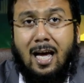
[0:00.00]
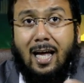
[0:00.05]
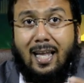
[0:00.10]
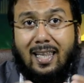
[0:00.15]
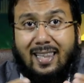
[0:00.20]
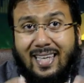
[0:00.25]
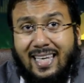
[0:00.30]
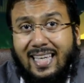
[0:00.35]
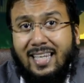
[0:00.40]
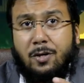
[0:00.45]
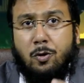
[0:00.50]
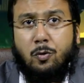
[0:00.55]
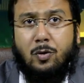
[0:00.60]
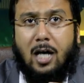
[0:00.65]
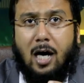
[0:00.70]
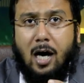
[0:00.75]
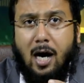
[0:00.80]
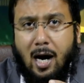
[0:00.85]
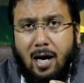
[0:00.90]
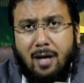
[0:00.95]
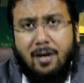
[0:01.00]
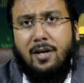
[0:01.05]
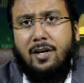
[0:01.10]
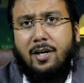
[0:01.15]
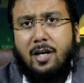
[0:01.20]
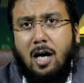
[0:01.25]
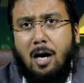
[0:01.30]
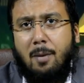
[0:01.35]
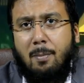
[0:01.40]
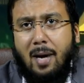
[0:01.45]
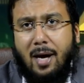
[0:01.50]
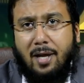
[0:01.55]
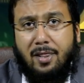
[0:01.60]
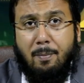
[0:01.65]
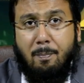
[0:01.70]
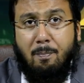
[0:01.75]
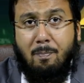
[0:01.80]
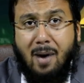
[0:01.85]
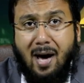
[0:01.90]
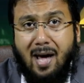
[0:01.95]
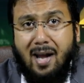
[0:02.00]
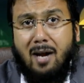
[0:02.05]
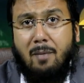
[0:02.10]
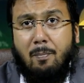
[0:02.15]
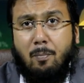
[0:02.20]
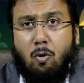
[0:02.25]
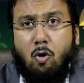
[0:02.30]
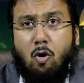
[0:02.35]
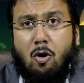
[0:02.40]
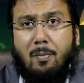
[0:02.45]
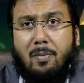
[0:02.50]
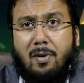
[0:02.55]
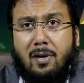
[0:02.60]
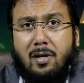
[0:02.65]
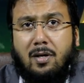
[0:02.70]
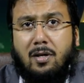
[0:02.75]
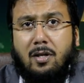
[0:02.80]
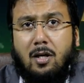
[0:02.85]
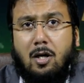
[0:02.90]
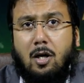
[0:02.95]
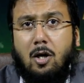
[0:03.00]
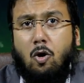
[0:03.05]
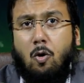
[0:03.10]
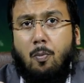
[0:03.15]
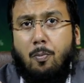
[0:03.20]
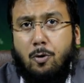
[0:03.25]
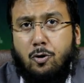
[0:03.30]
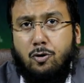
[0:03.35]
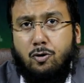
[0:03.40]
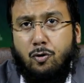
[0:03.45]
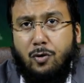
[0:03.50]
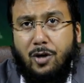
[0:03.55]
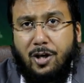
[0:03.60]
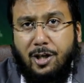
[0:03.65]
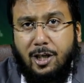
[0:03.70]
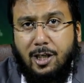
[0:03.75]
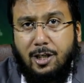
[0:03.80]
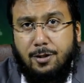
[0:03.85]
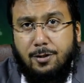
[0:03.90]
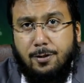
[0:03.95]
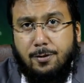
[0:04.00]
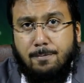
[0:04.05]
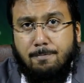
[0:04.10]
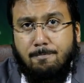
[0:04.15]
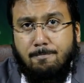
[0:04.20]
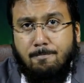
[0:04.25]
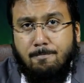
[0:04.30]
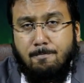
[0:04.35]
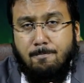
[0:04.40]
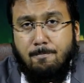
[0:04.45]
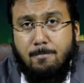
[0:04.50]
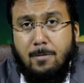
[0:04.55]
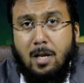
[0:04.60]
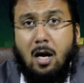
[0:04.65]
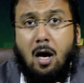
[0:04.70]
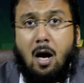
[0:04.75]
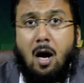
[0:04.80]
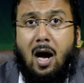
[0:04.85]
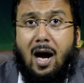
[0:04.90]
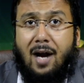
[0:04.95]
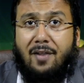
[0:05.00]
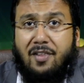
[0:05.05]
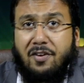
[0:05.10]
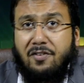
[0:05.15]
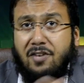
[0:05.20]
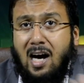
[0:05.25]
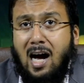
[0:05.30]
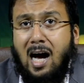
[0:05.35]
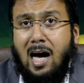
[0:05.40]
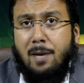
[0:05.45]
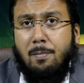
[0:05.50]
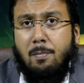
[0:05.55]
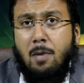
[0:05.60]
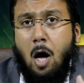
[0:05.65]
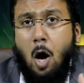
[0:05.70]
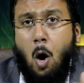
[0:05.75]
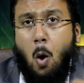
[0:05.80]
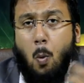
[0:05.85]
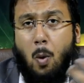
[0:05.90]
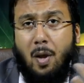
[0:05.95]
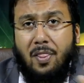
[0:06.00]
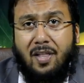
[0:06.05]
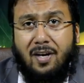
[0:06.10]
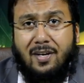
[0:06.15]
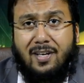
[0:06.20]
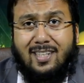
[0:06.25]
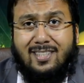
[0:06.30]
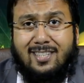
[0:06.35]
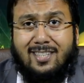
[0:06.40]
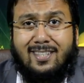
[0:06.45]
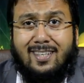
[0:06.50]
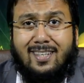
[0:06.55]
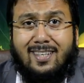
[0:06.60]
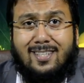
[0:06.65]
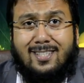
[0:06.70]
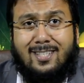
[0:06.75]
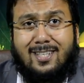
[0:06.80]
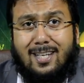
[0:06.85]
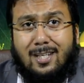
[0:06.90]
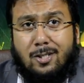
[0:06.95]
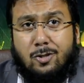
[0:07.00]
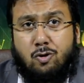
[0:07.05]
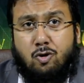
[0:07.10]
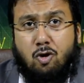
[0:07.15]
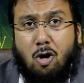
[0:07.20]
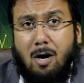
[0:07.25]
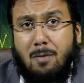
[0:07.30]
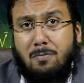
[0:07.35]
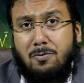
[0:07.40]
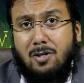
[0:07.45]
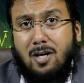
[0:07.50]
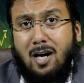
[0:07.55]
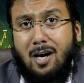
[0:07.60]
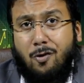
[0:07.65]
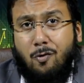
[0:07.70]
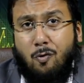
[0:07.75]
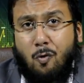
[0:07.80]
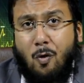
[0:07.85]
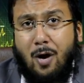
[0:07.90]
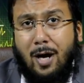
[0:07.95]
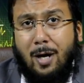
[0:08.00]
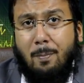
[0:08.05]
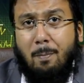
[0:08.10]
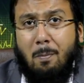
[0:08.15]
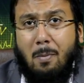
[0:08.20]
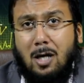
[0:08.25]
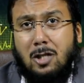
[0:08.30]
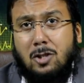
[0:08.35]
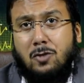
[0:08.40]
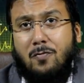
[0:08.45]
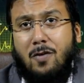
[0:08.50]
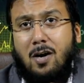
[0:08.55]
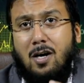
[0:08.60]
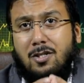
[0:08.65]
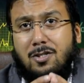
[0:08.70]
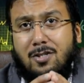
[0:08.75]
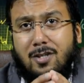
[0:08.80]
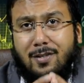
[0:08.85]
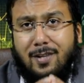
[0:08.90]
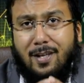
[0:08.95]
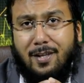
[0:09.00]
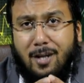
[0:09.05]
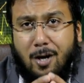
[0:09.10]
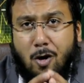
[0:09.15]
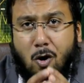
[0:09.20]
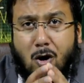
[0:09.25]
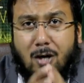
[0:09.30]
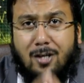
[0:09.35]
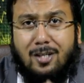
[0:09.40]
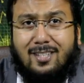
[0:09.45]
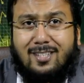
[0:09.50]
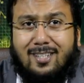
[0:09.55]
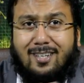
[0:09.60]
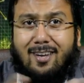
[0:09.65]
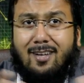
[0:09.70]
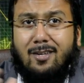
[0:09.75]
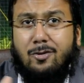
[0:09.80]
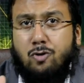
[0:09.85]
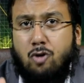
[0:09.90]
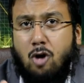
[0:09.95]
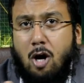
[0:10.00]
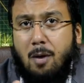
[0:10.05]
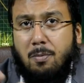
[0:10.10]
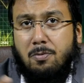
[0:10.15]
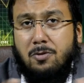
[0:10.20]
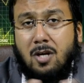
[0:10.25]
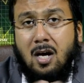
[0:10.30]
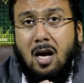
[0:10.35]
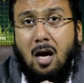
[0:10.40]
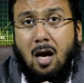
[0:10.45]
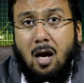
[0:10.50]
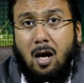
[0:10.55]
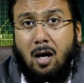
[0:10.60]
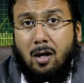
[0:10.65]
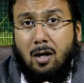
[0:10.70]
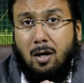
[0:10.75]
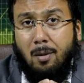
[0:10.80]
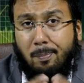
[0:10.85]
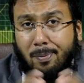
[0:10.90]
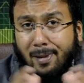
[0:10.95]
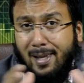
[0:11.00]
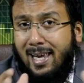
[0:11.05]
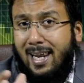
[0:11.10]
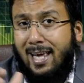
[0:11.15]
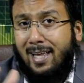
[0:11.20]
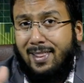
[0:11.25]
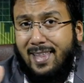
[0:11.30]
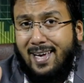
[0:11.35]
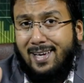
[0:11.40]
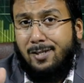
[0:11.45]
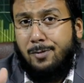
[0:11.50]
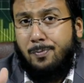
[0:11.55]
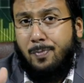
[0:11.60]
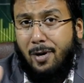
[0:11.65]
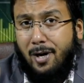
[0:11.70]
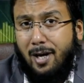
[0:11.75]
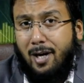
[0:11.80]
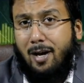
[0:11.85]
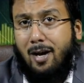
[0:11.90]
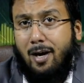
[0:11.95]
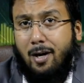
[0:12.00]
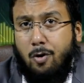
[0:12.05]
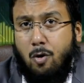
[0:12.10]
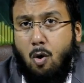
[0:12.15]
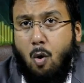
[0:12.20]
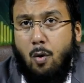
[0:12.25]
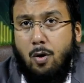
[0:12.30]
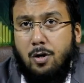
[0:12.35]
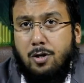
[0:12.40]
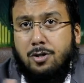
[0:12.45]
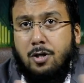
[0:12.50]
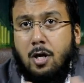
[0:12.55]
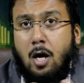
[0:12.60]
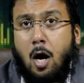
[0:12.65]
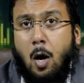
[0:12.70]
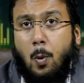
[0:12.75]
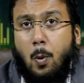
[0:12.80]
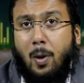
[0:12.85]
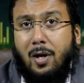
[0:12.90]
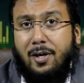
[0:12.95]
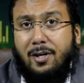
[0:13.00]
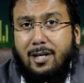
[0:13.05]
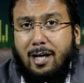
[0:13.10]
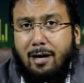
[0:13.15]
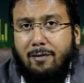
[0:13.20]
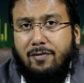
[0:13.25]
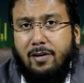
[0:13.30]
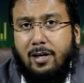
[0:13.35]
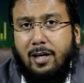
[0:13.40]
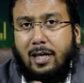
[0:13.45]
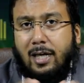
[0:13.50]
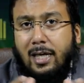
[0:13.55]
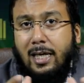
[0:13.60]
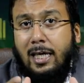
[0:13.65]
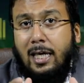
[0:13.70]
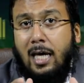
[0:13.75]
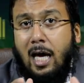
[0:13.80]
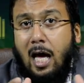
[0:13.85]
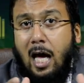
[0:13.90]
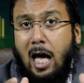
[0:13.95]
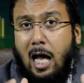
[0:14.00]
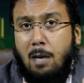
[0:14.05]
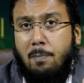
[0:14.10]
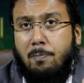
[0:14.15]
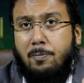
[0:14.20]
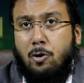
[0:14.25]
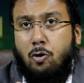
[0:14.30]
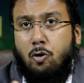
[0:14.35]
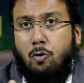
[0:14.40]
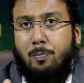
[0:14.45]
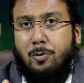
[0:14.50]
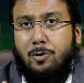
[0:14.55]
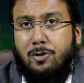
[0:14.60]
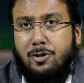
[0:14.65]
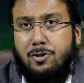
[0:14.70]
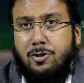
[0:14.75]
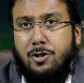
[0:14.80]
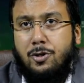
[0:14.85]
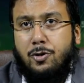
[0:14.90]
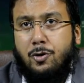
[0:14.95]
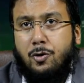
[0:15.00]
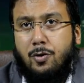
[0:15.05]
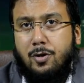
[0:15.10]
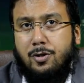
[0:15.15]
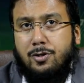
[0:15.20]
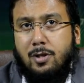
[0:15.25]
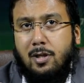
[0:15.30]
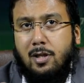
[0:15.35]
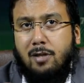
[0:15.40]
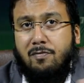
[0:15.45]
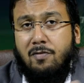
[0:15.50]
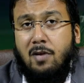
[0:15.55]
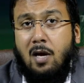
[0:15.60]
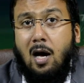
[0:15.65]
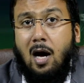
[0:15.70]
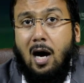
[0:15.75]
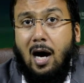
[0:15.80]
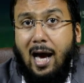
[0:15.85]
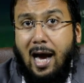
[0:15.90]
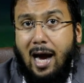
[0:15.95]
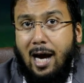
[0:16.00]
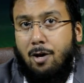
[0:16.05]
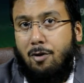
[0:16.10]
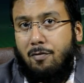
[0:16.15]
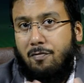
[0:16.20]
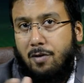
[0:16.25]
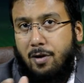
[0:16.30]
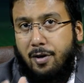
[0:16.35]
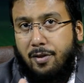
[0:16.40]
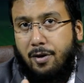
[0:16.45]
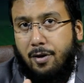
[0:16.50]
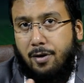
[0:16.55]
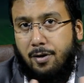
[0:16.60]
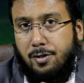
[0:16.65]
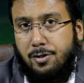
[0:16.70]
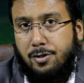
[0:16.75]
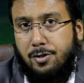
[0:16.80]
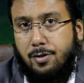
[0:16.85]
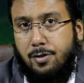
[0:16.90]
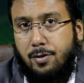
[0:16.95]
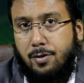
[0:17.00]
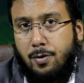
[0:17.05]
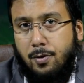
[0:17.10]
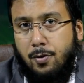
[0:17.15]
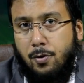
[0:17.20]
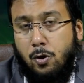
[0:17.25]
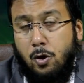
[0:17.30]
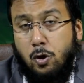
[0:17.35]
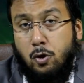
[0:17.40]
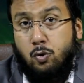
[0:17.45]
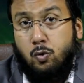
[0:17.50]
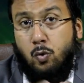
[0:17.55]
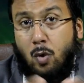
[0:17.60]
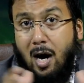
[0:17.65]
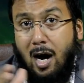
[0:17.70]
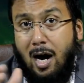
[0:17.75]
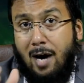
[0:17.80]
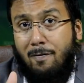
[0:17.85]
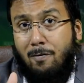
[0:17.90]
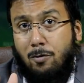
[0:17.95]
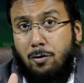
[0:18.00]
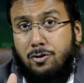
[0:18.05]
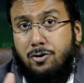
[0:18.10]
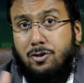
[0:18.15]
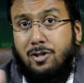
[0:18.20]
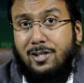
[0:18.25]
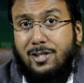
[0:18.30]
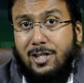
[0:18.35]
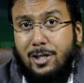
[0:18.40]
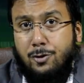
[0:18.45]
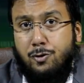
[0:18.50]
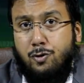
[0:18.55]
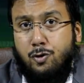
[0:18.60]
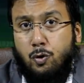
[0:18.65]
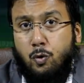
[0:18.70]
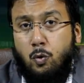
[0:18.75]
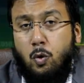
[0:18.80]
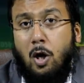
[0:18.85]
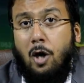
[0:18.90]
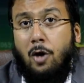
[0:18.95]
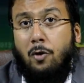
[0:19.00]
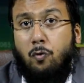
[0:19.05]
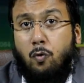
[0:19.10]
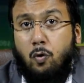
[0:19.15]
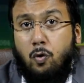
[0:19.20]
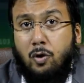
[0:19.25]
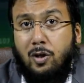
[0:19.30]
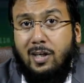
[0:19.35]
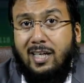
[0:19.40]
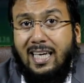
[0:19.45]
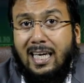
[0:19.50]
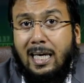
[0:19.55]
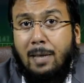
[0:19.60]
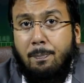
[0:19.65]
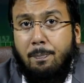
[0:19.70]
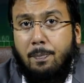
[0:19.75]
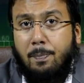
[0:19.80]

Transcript: lead to the higher income and the better employment opportunities. At the time when the digital skills jobs are growing much faster than the non-digital jobs, completing this particular course will definitely help you to position yourself ahead of others. So I would suggest you to keep